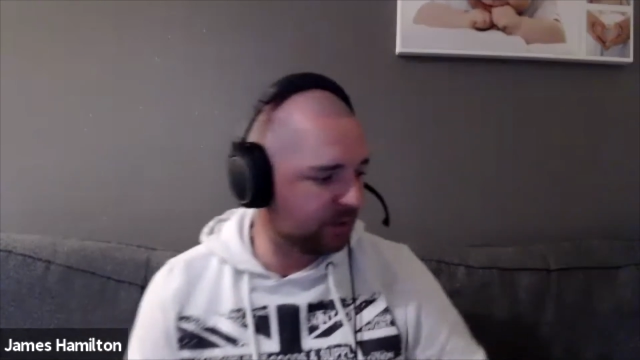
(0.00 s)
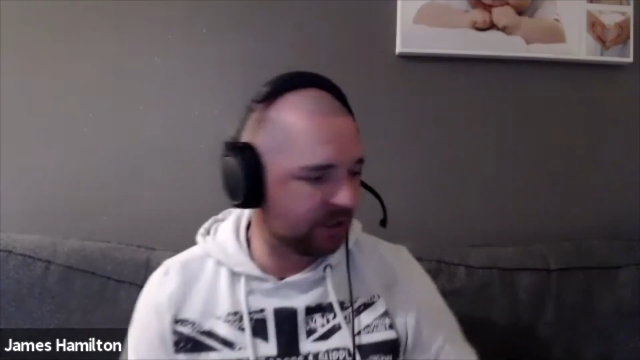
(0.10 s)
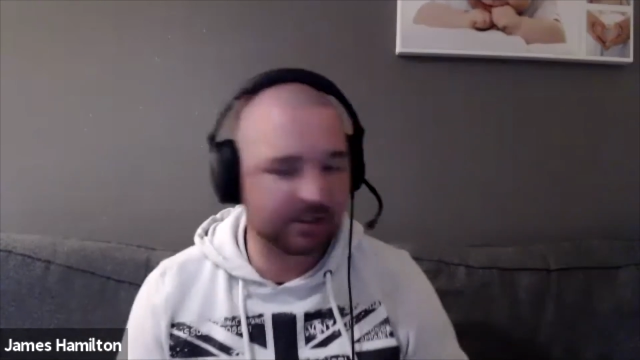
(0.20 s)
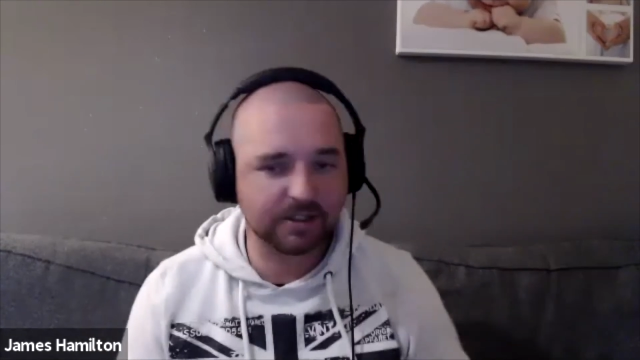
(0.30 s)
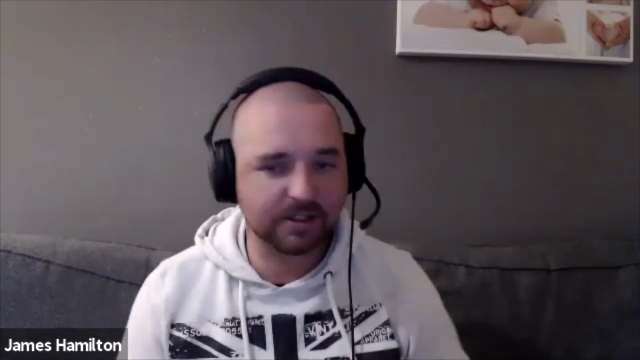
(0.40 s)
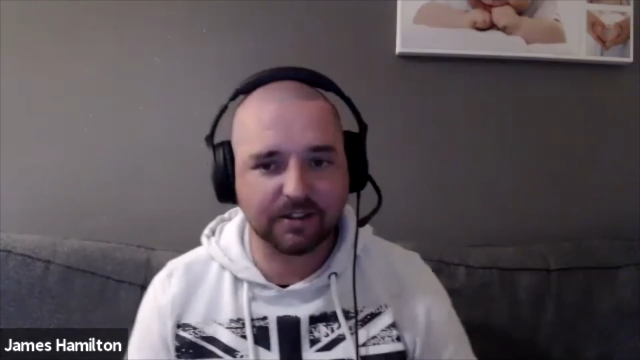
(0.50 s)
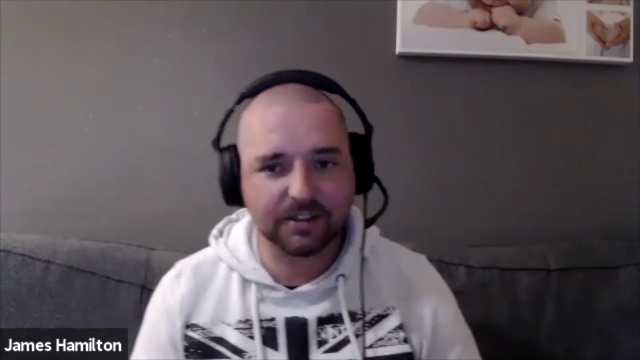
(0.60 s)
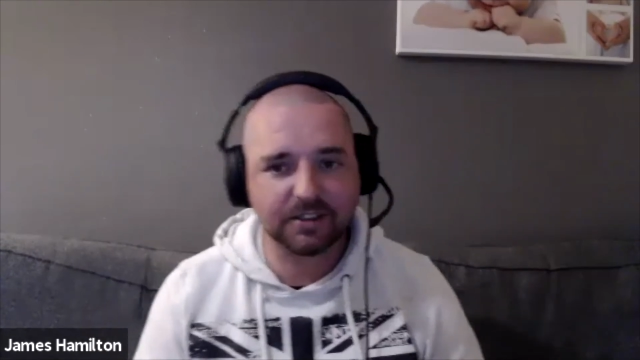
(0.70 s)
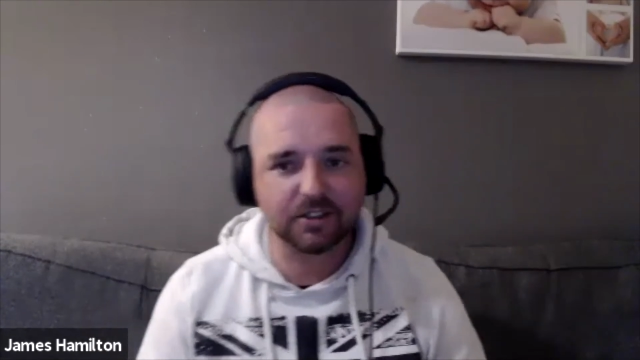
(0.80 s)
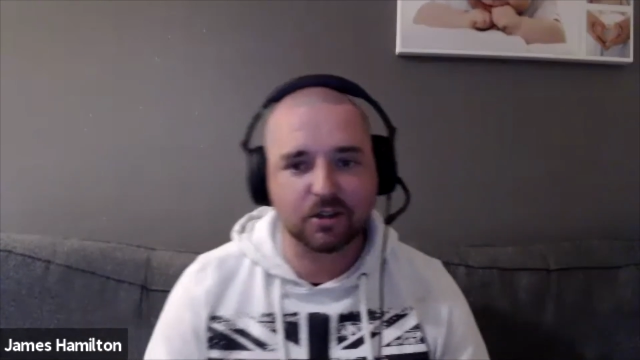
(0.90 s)
This
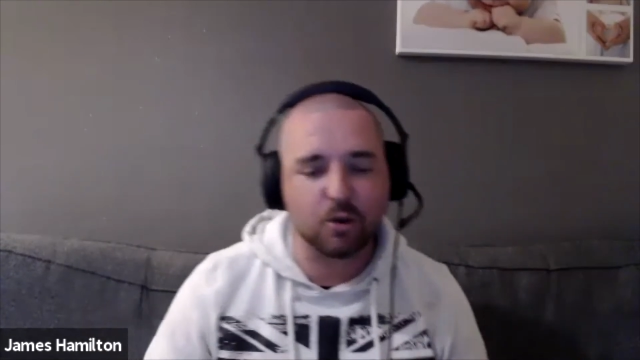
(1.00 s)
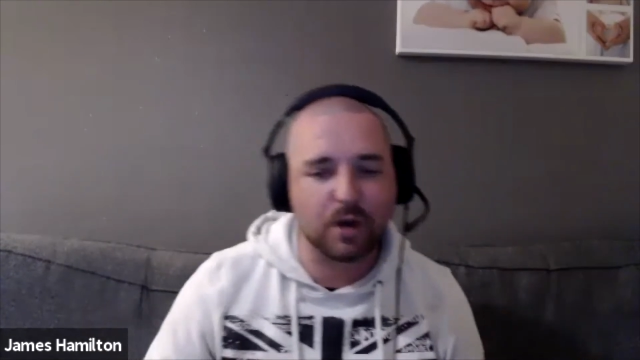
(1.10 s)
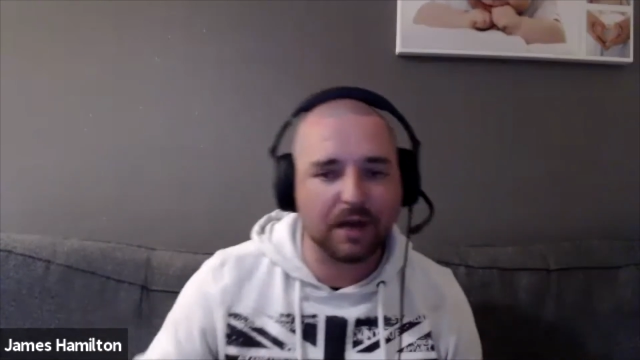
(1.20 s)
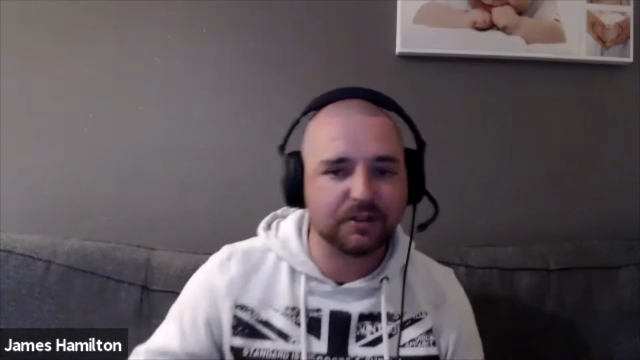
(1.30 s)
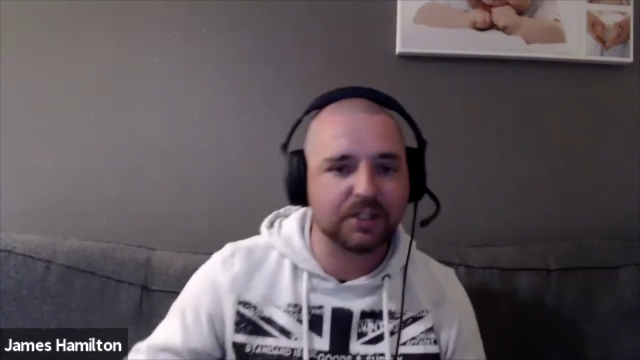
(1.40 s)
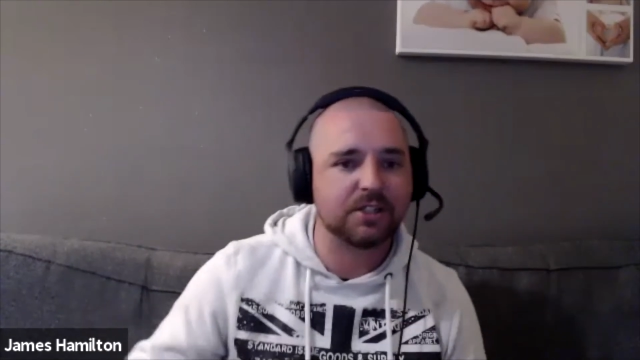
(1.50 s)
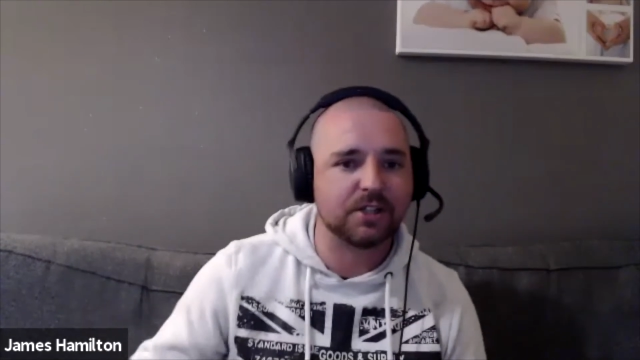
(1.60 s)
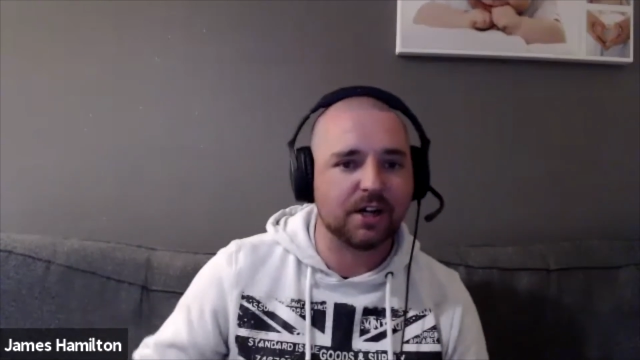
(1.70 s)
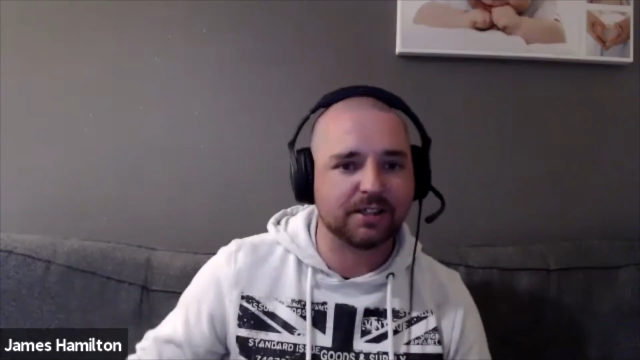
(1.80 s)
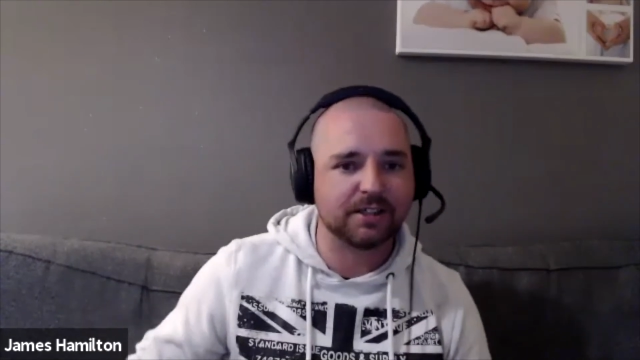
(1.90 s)
is a UFC
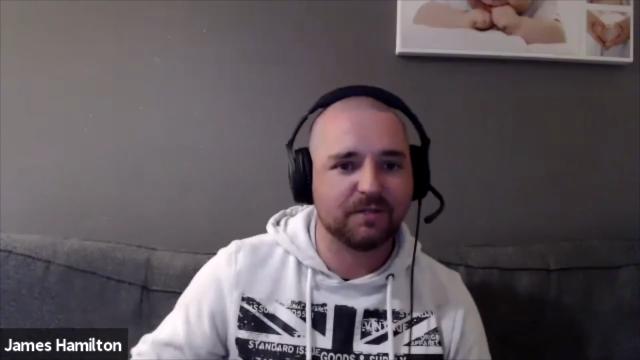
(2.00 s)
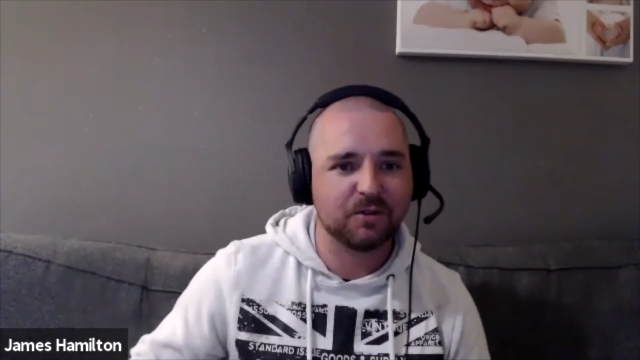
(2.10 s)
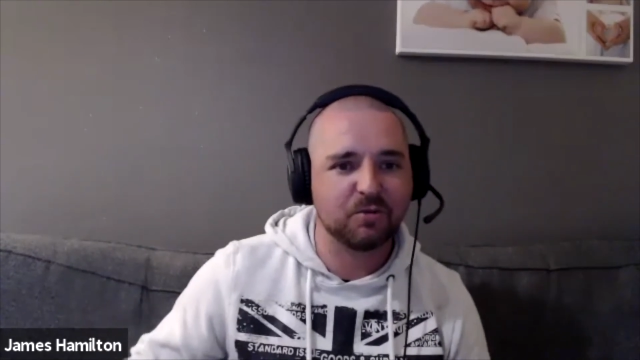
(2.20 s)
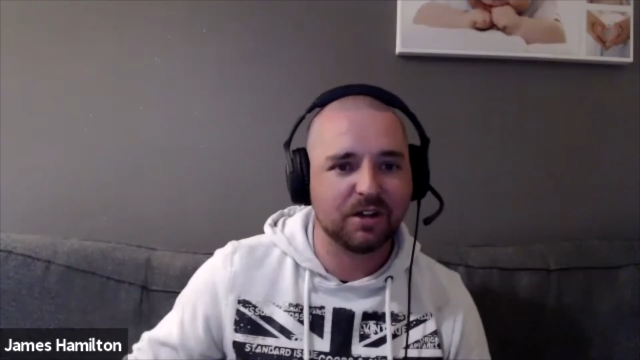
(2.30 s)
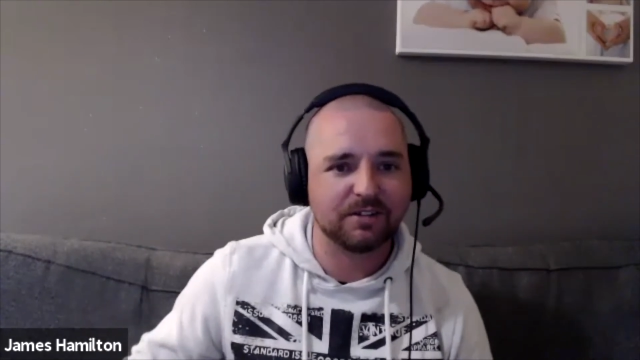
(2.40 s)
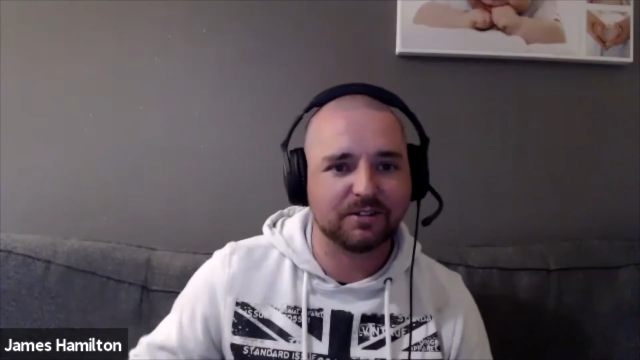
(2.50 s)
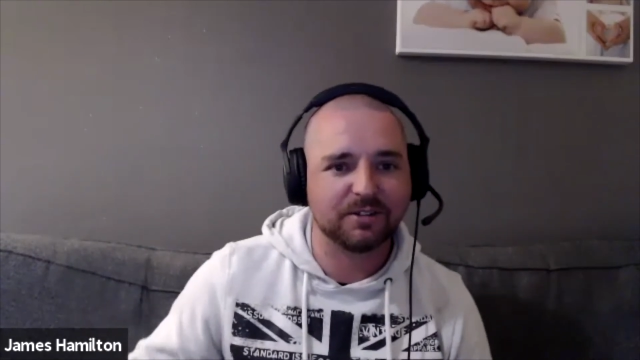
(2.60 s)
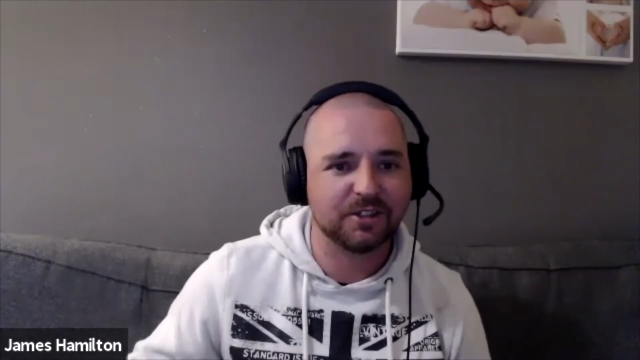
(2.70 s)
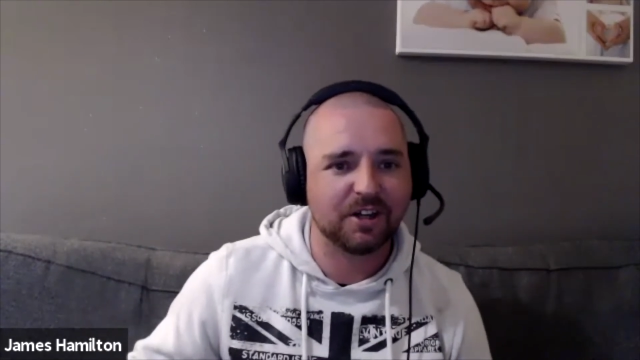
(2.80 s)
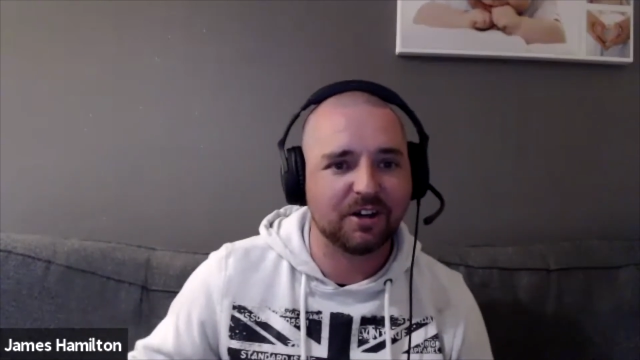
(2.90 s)
Jacksonville card on
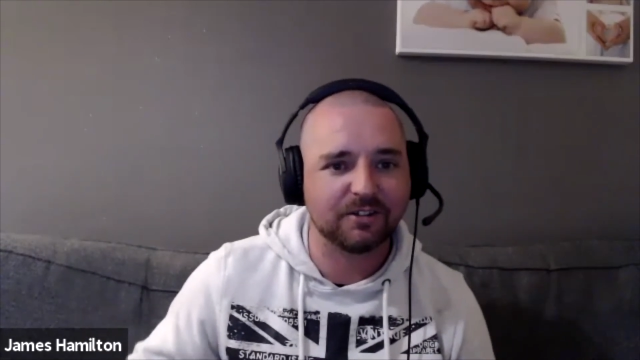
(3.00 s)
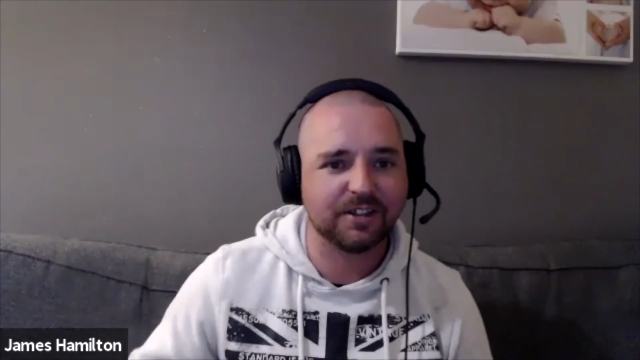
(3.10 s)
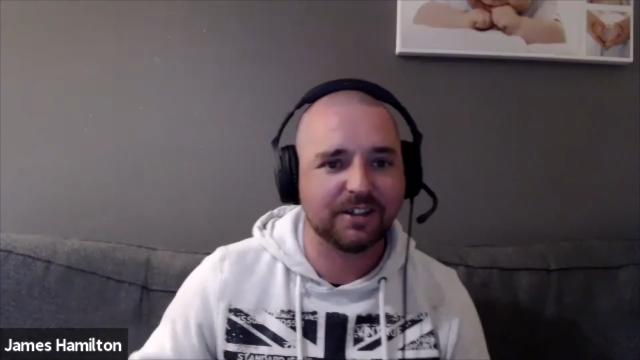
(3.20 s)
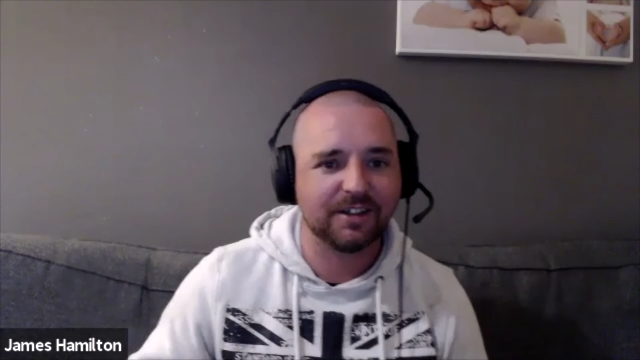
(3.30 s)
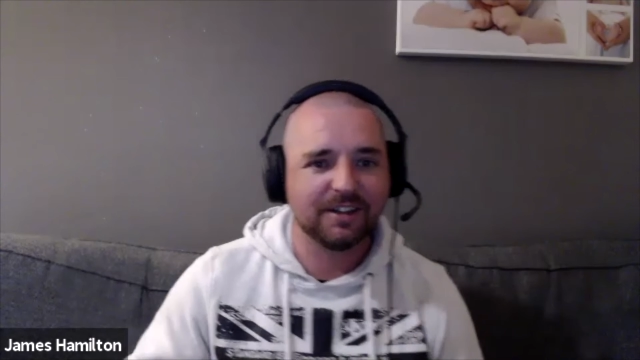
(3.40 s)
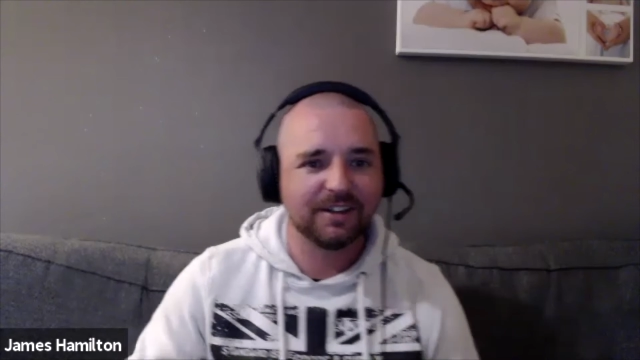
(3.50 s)
Saturday.